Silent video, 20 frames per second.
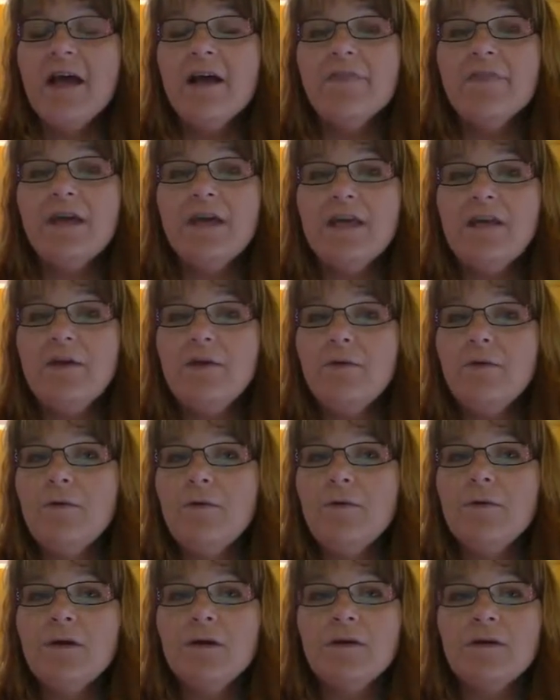that
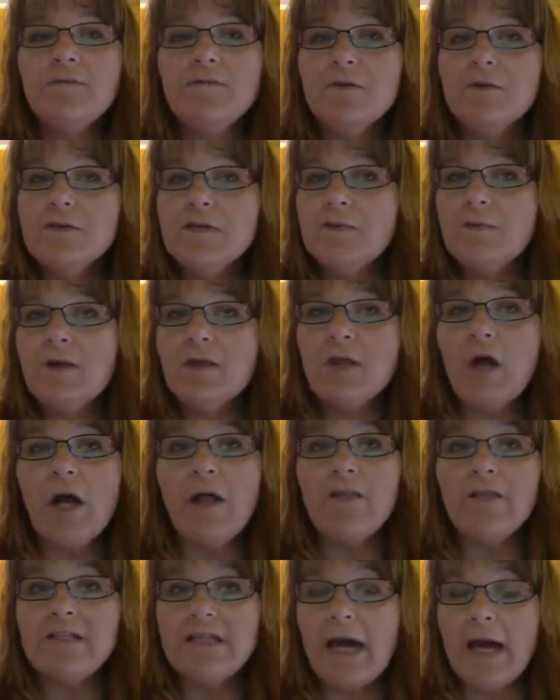you converse with
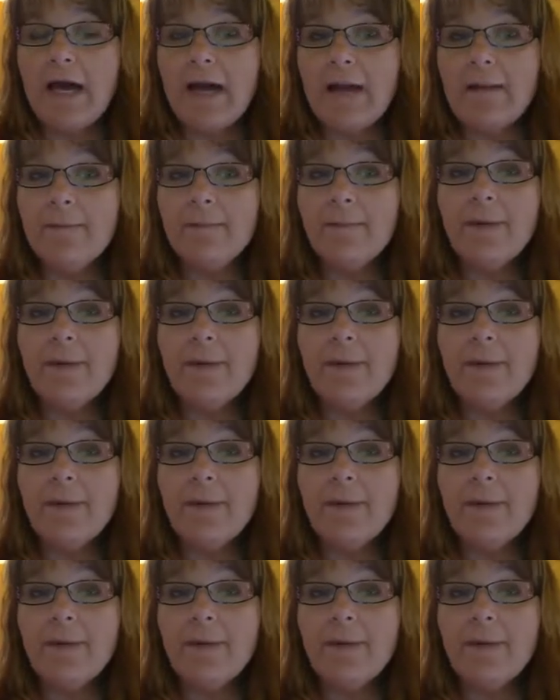all the time,